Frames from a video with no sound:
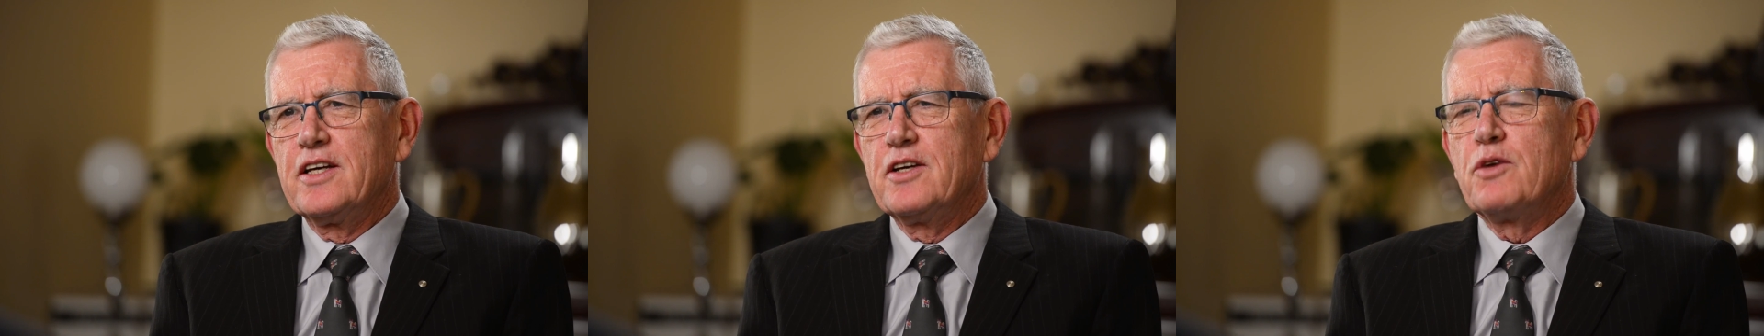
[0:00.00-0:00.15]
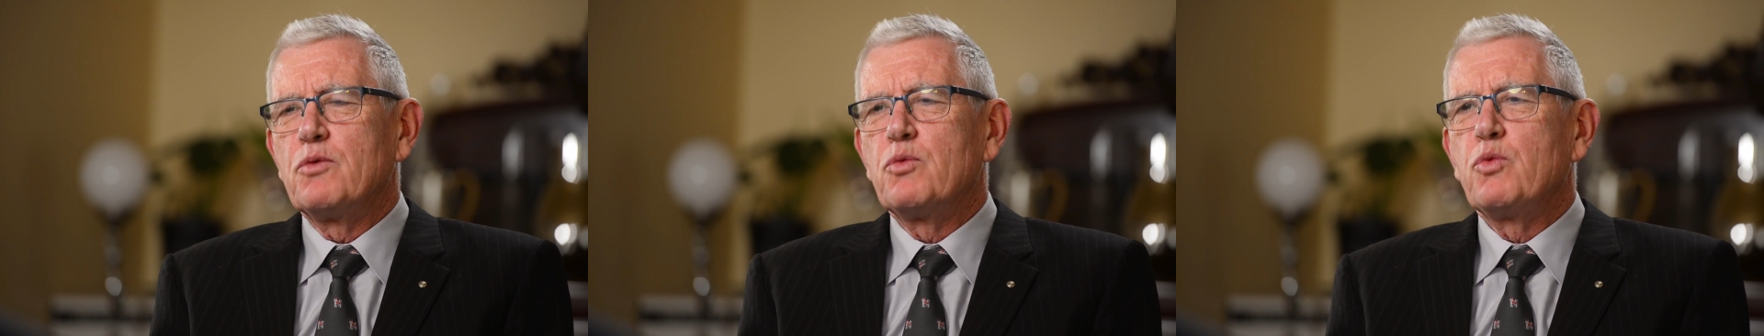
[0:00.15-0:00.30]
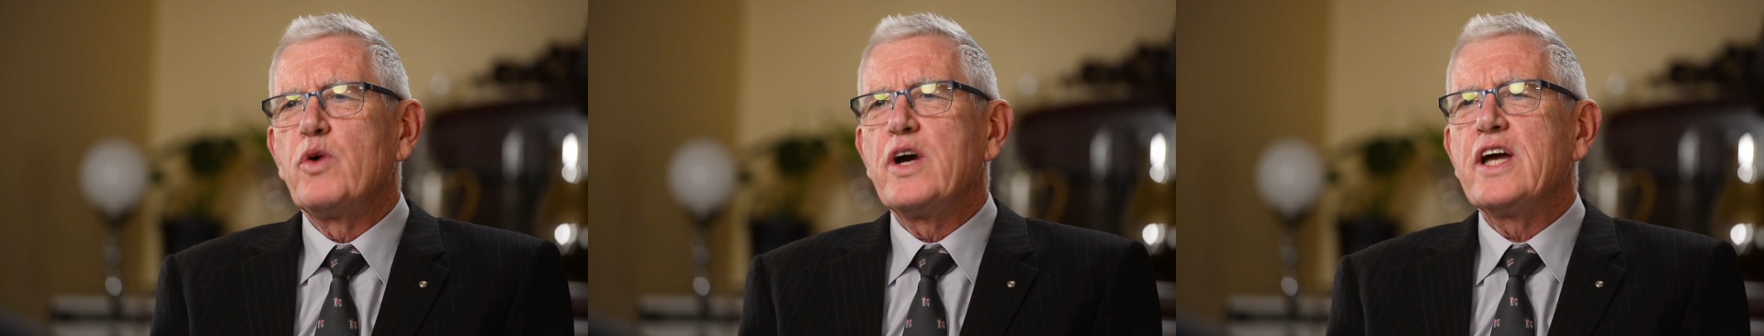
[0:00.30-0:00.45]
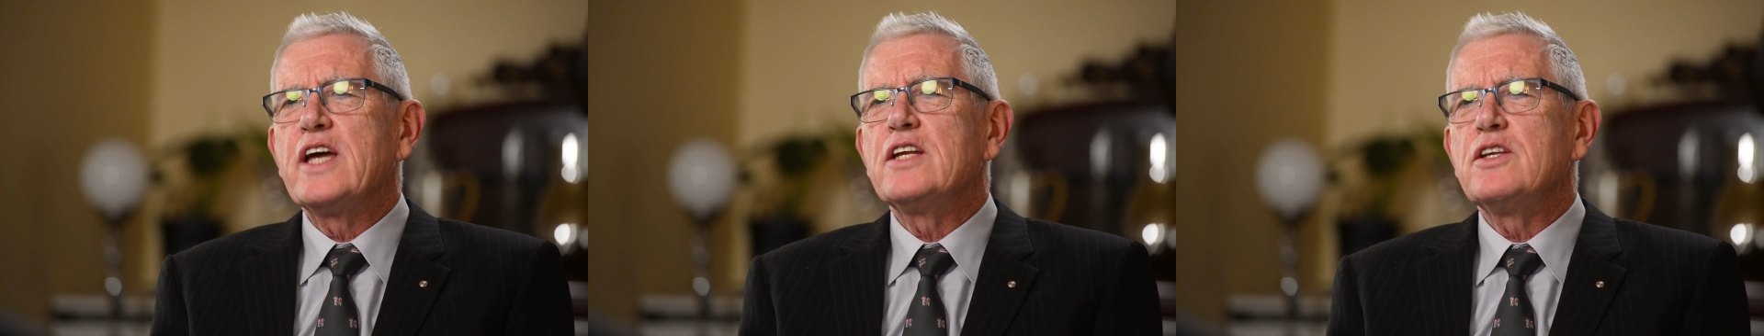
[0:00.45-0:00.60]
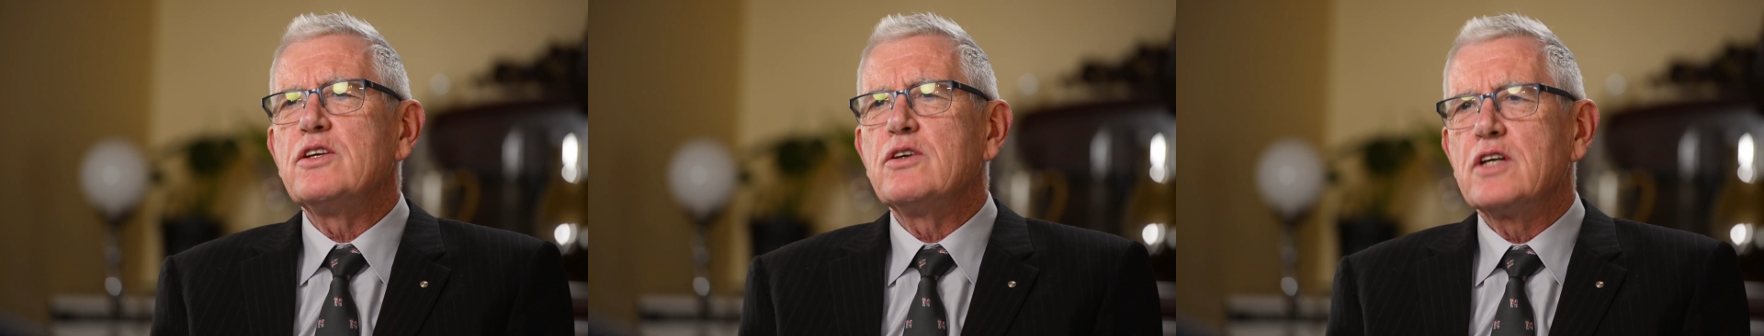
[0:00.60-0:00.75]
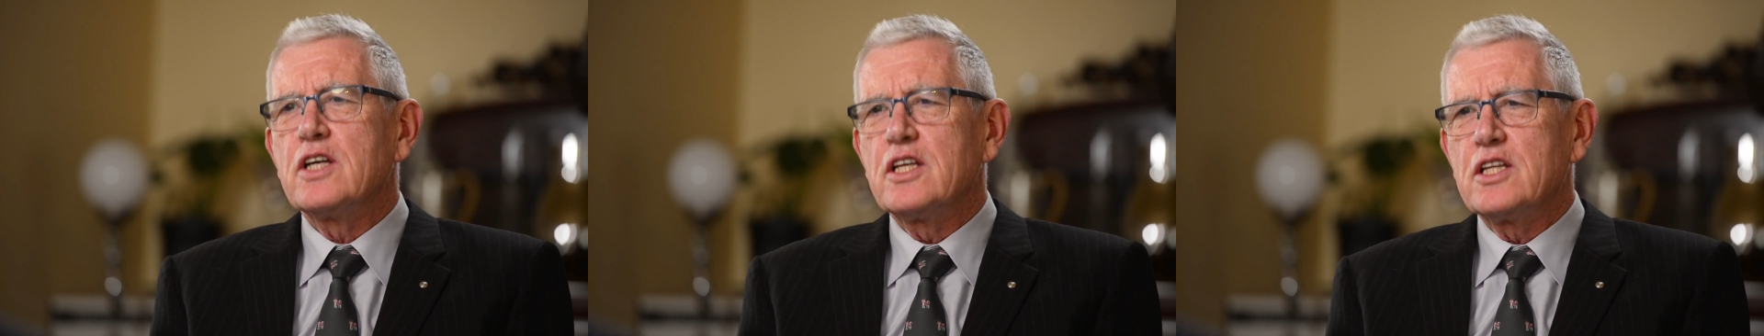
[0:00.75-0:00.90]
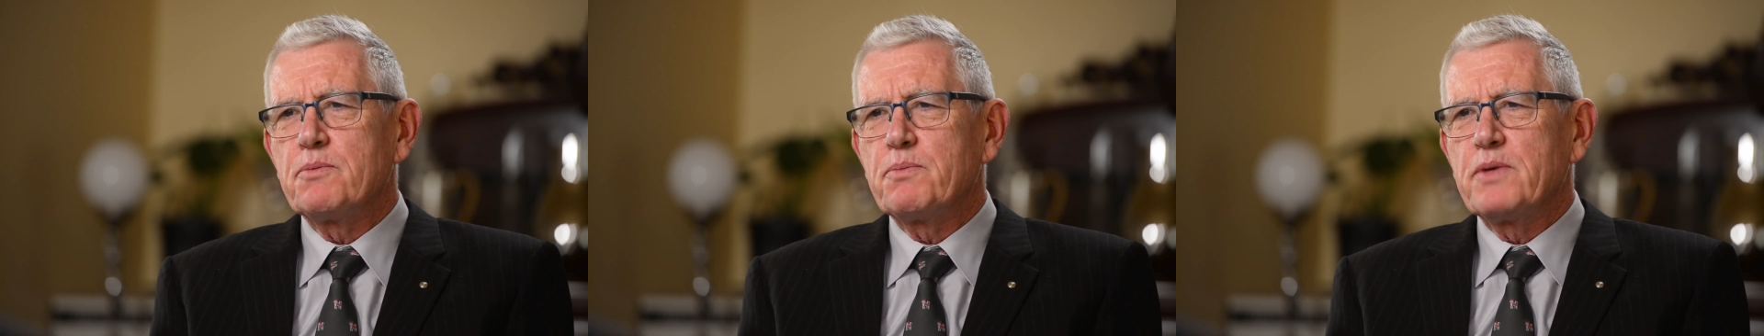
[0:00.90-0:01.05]
Where do you
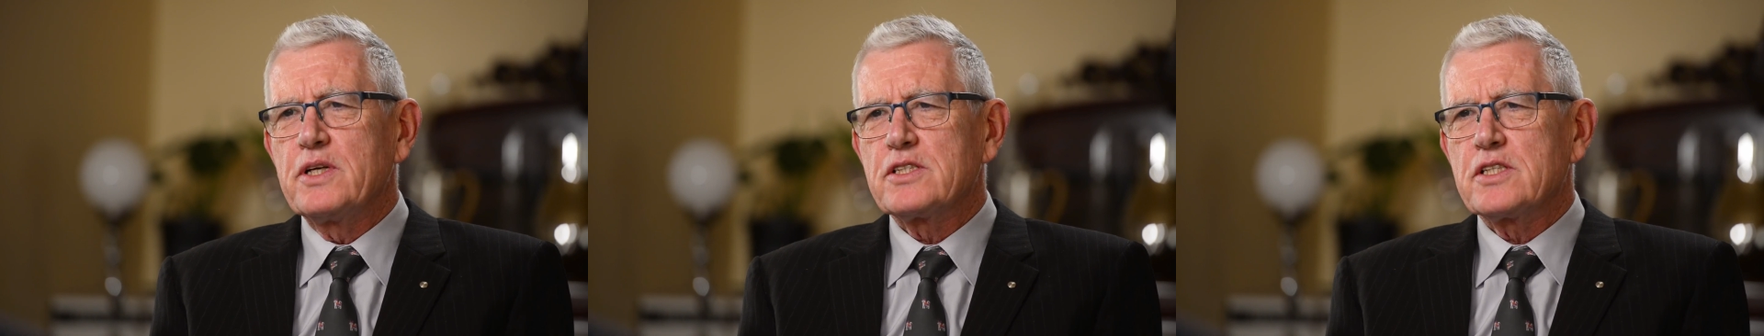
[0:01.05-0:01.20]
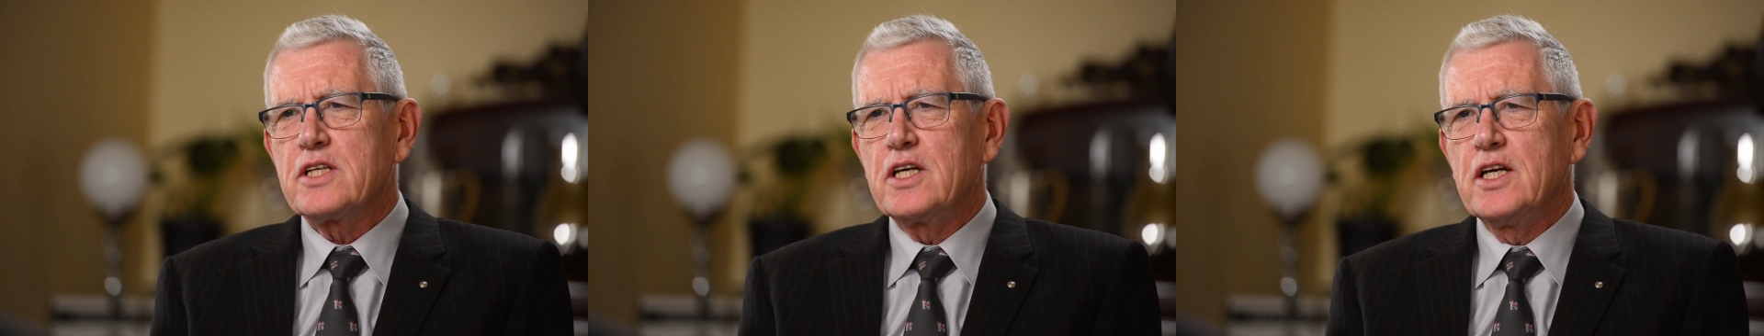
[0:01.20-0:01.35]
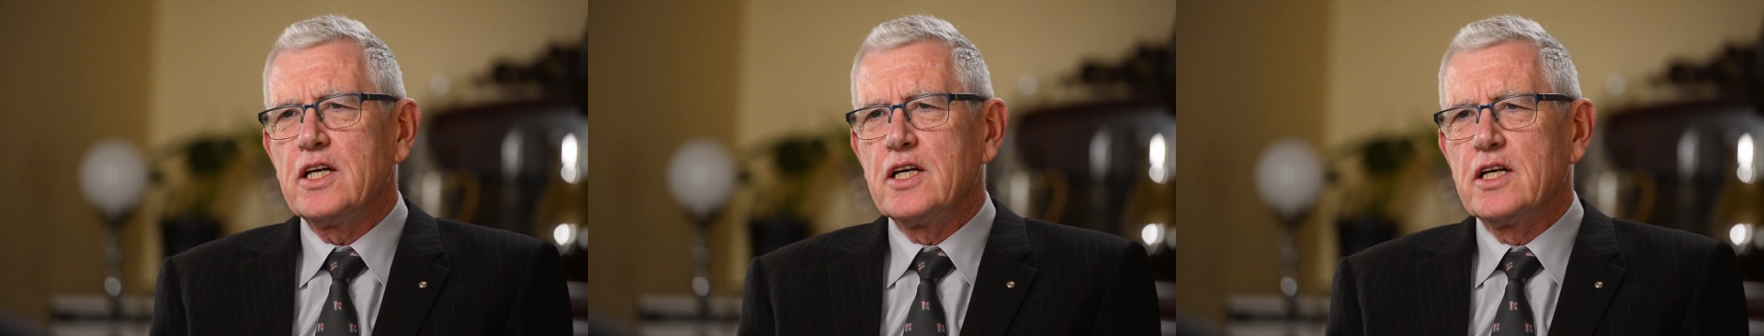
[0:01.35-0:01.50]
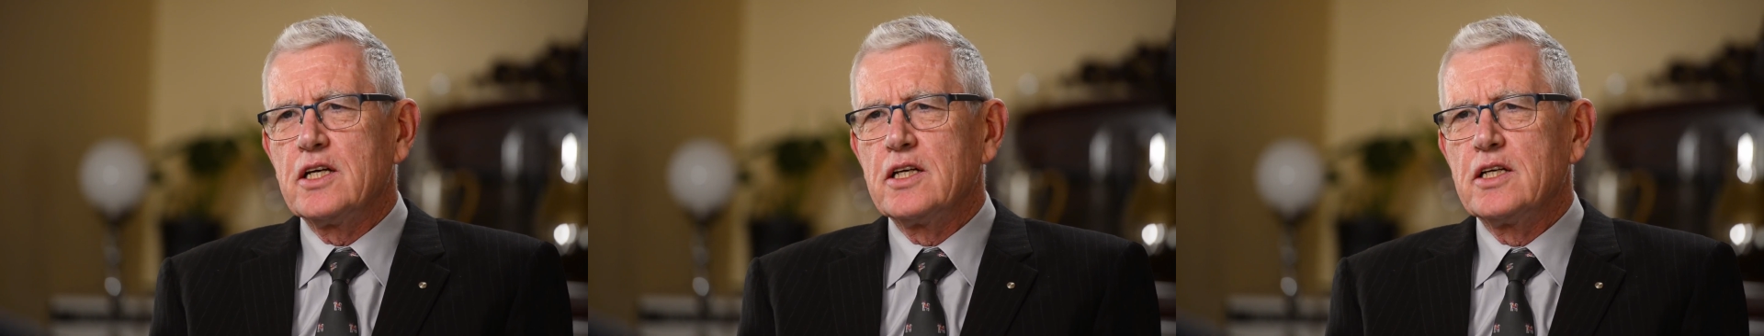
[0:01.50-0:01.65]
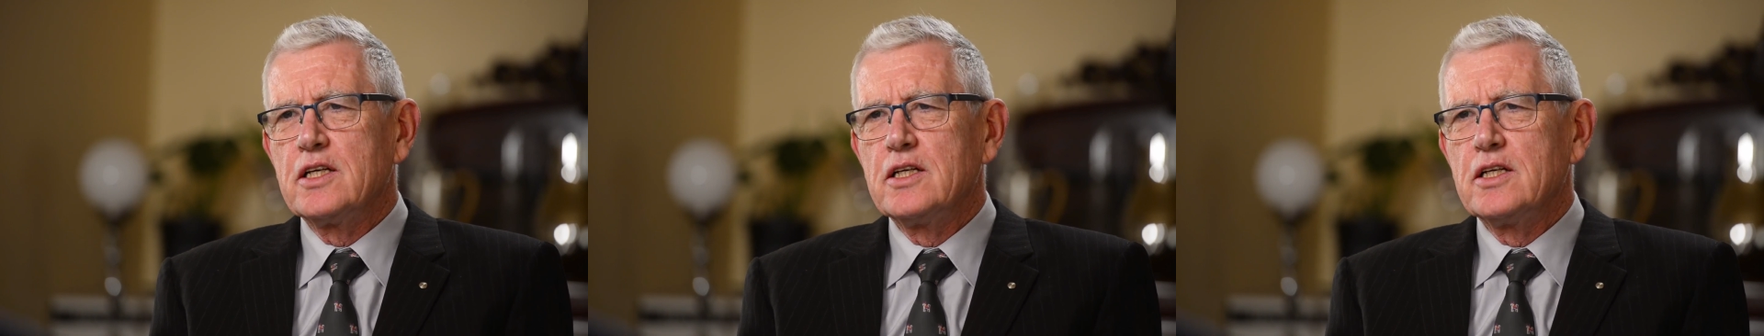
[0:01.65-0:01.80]
get the best care?